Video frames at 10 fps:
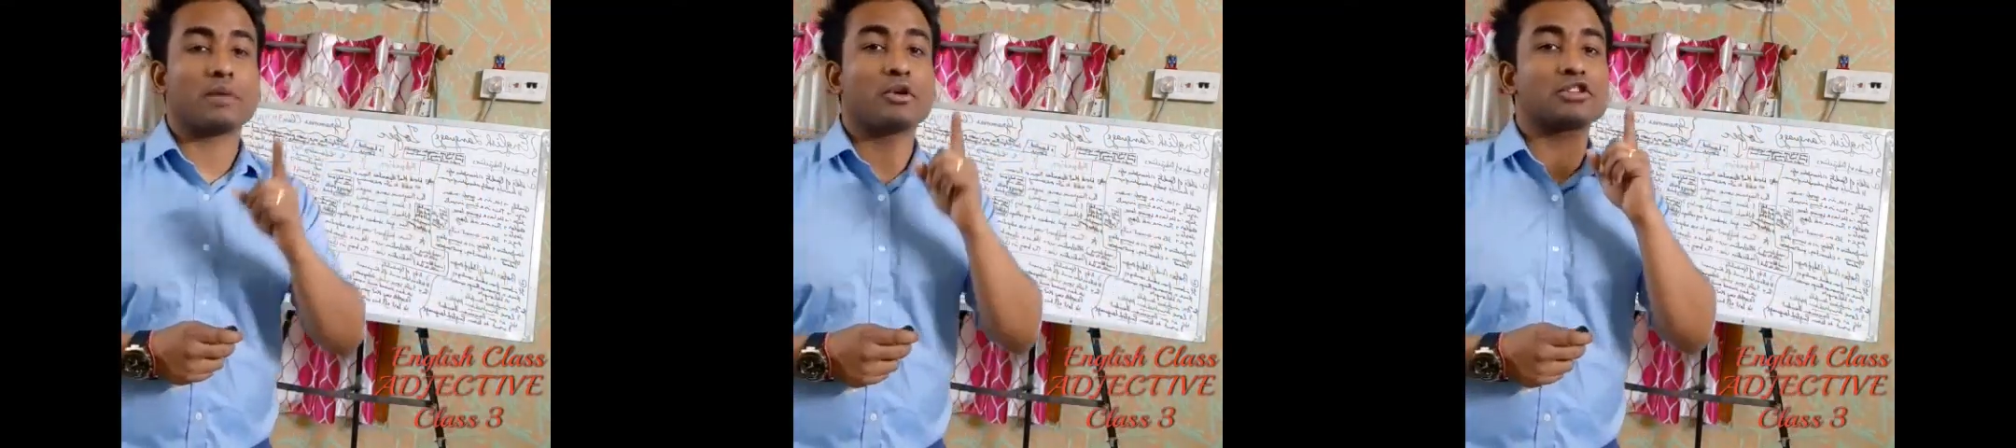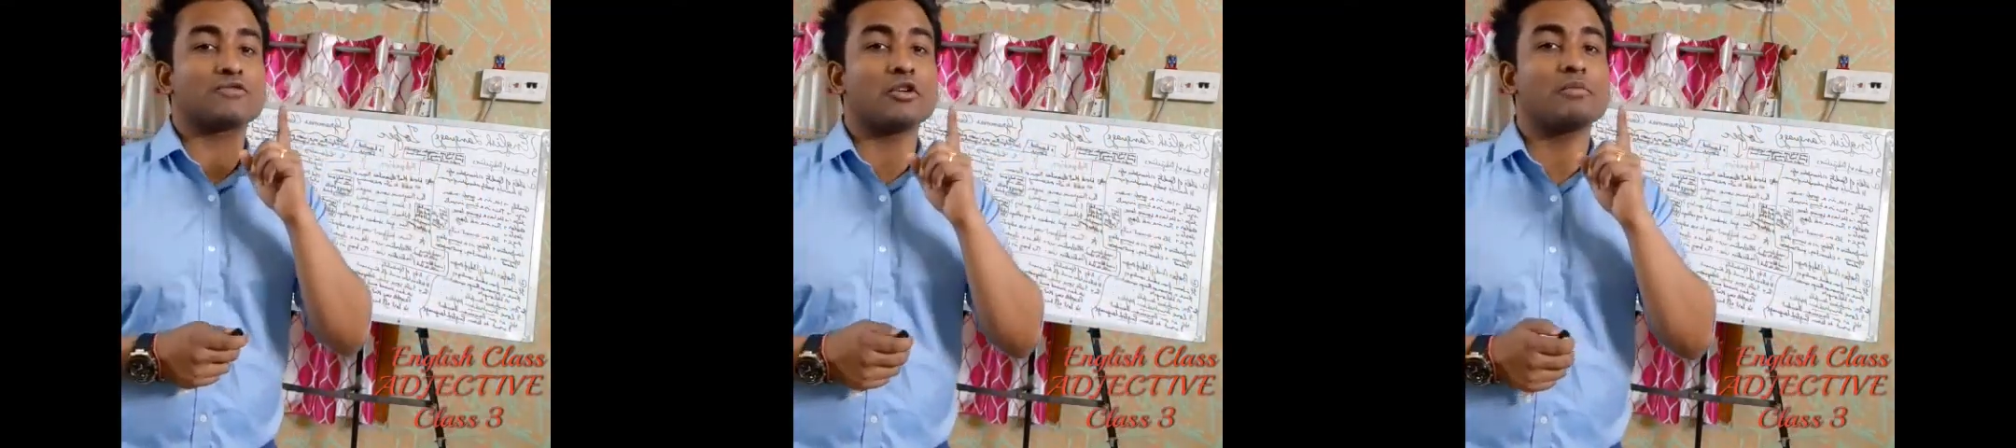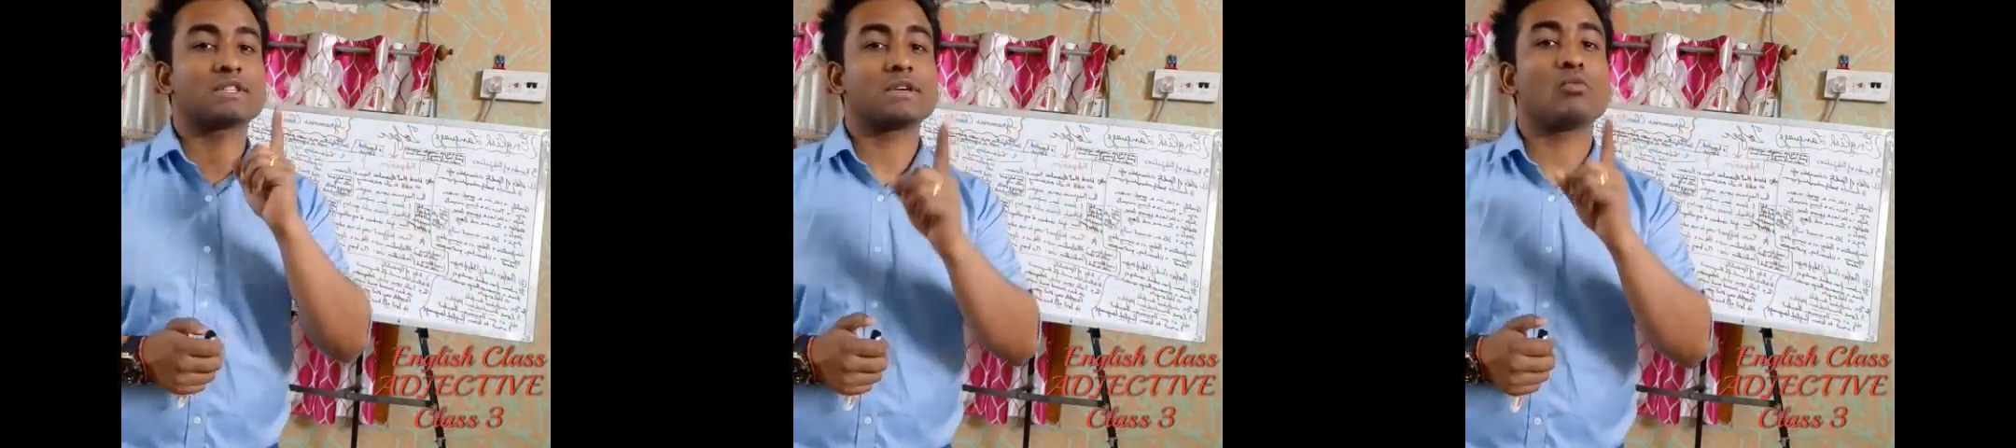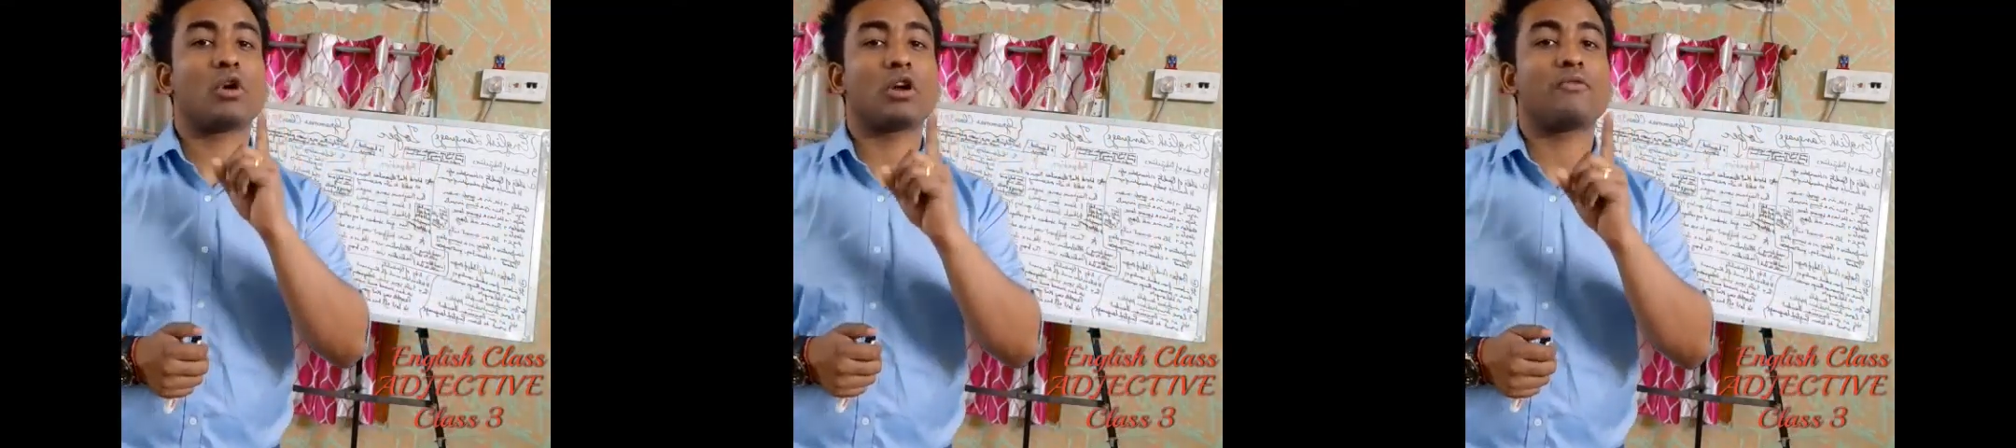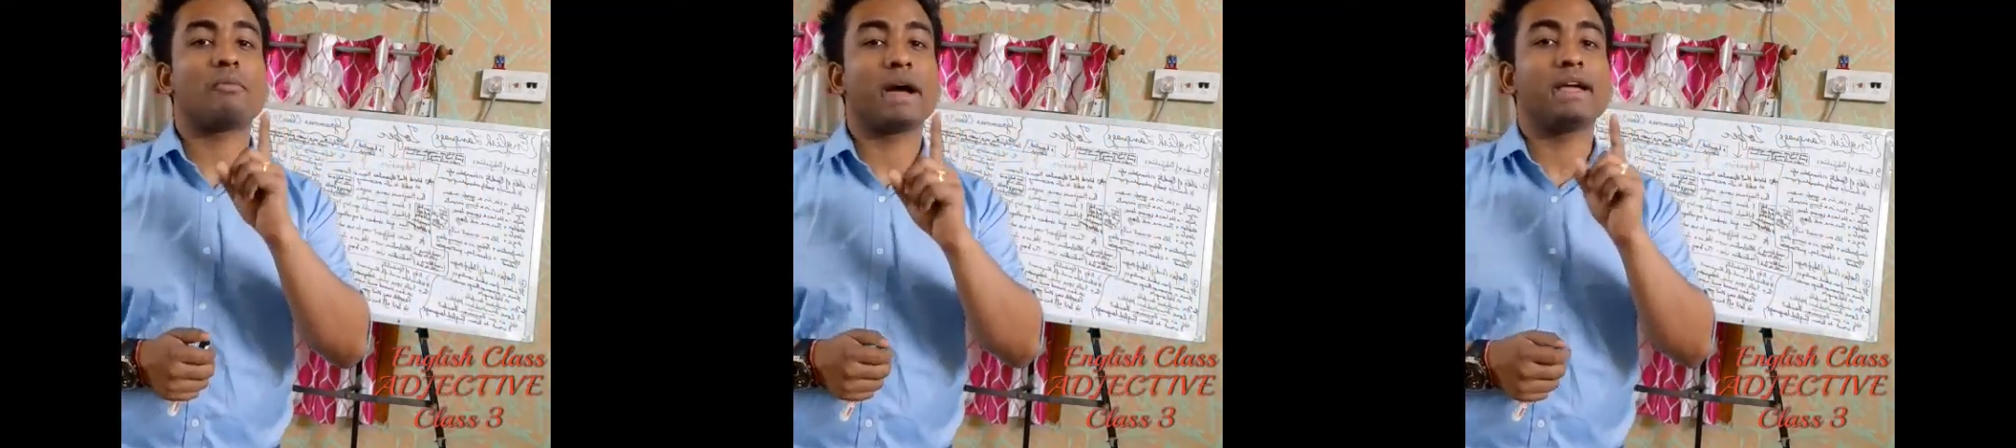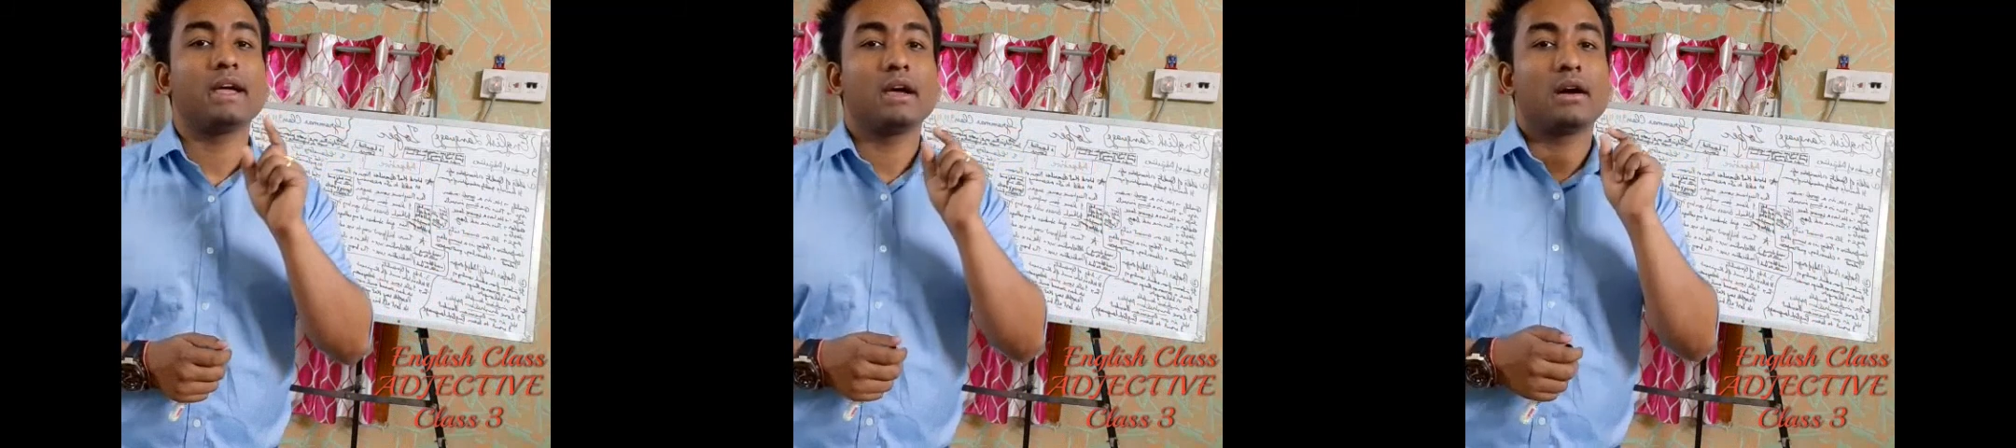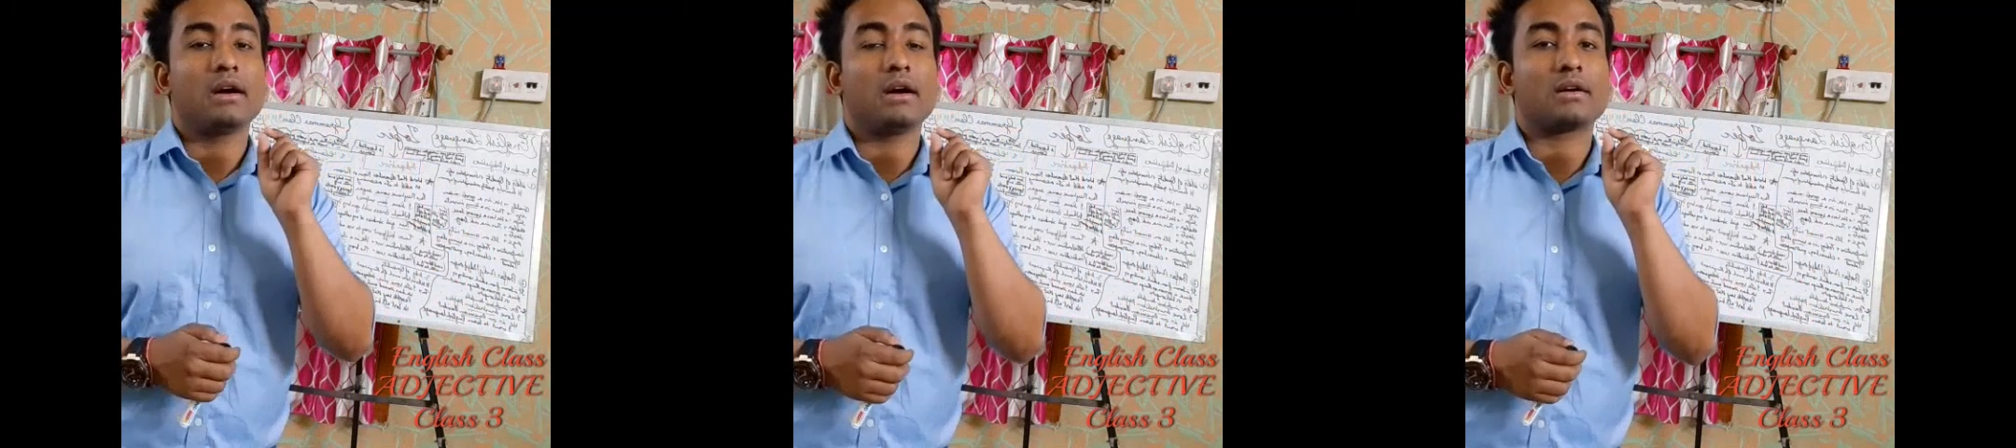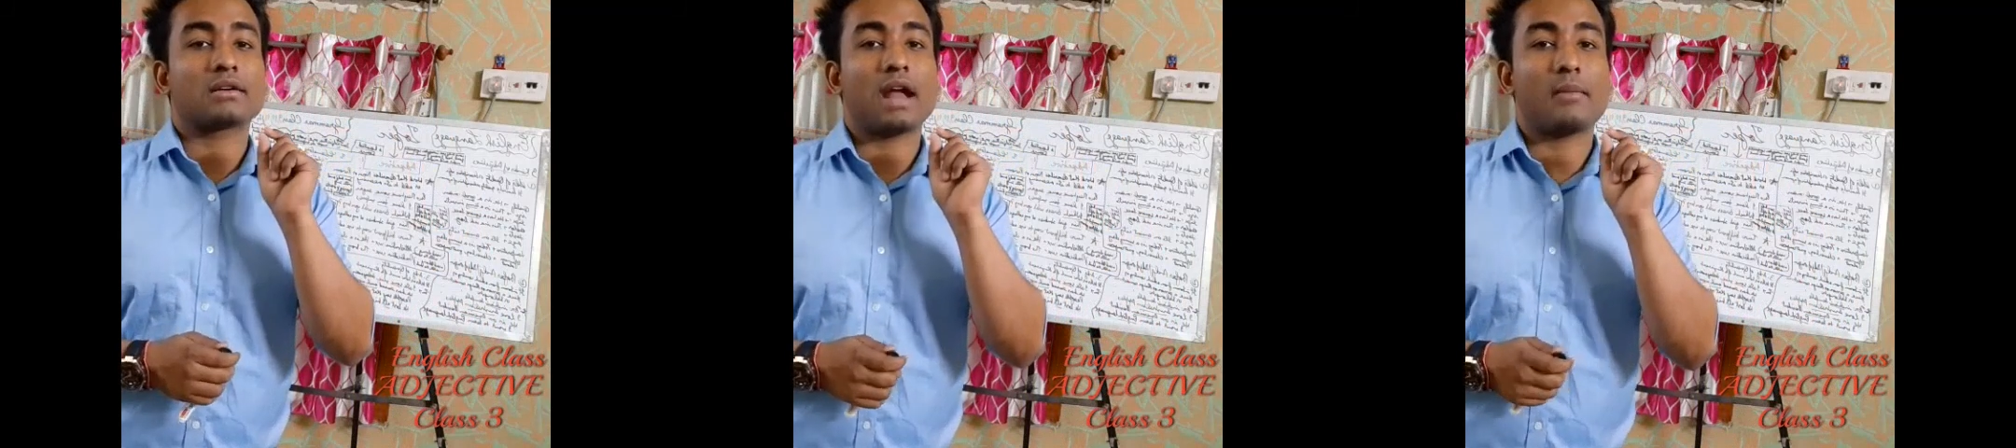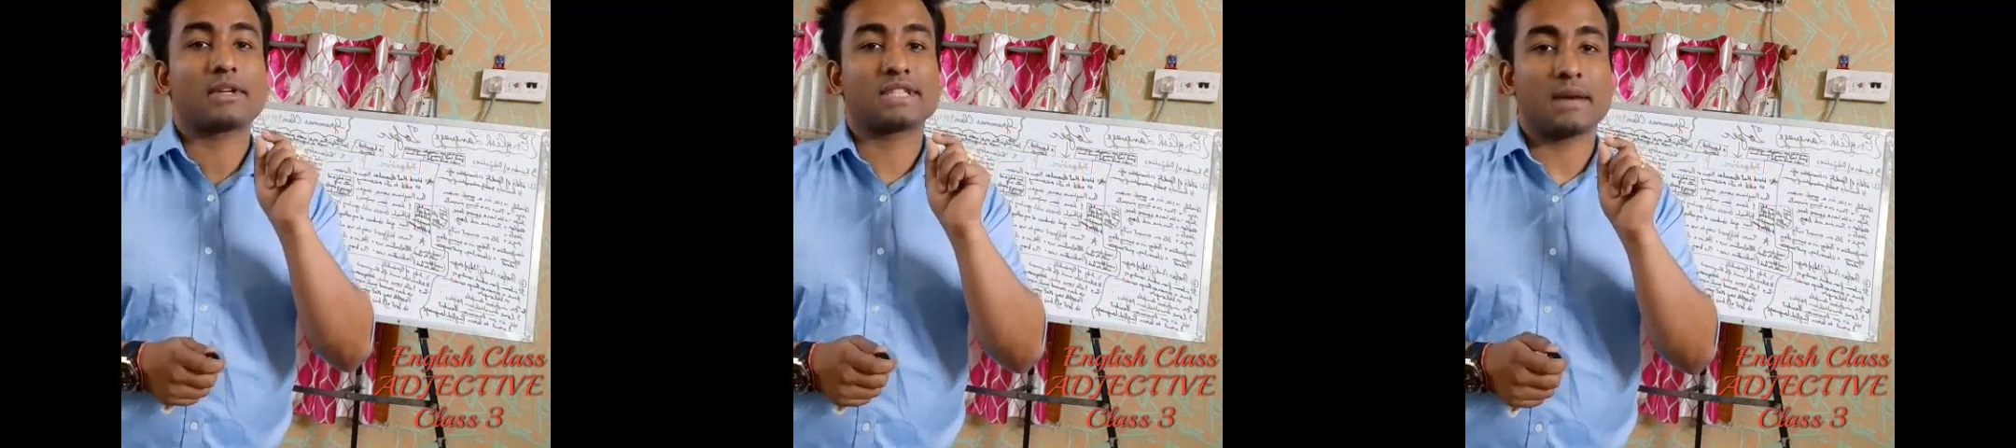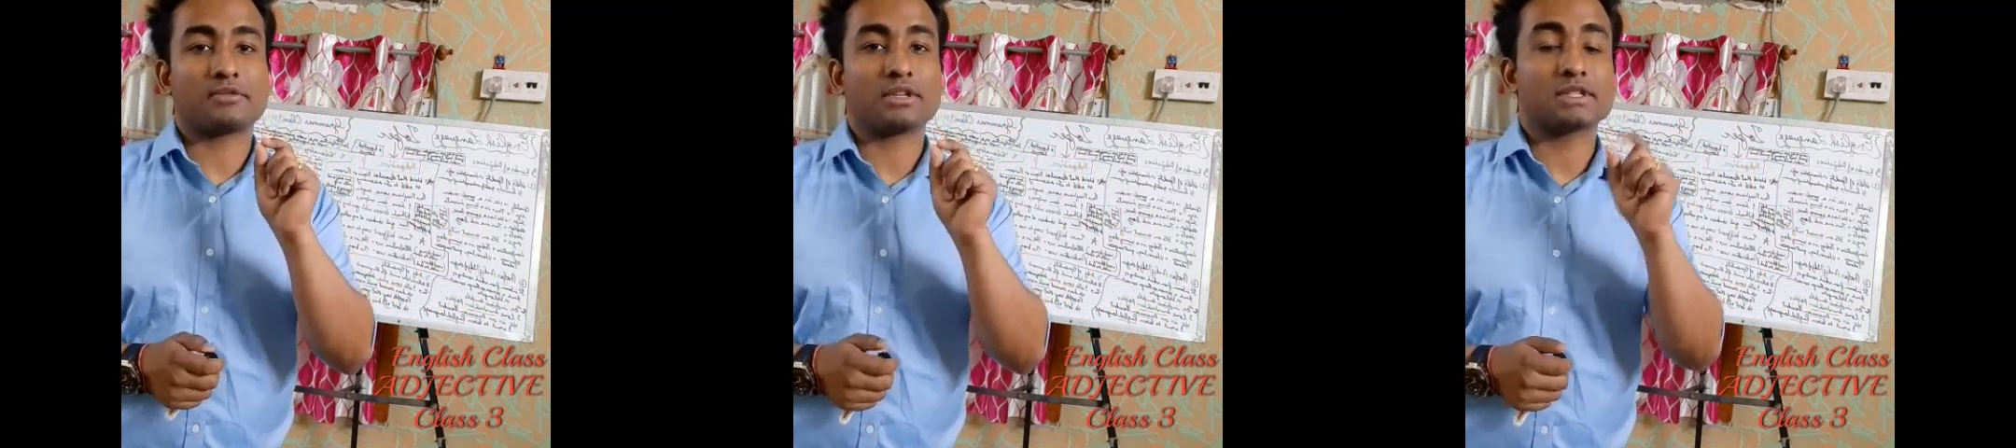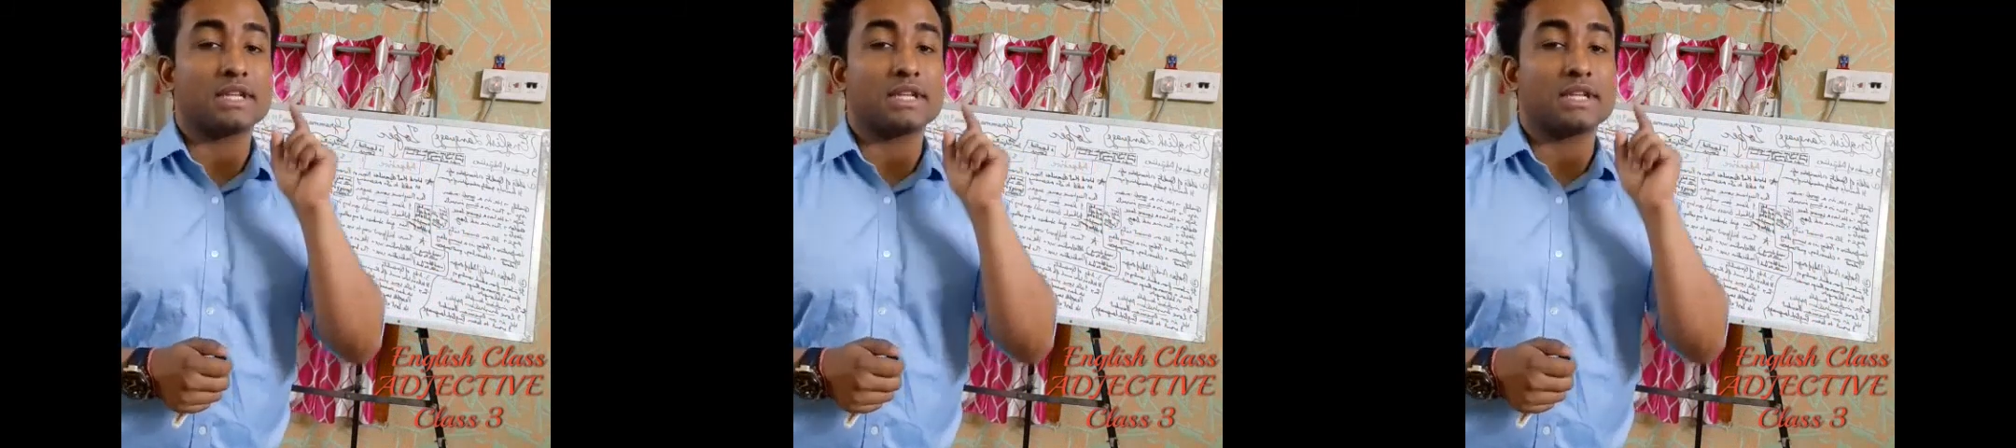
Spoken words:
Because if you're missing one of my grammar chapters,